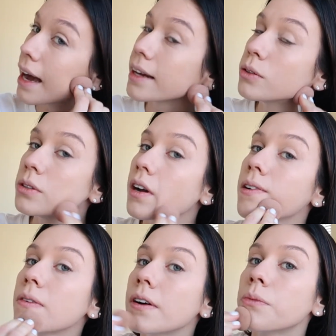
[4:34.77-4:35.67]
I don't
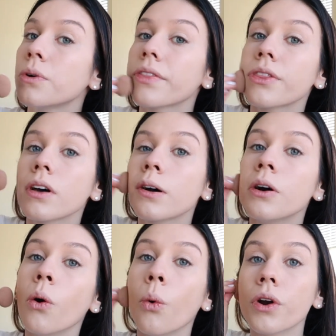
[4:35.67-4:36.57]
know what
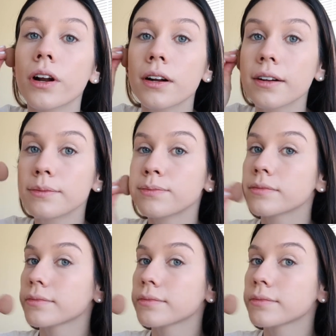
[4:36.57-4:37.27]
the order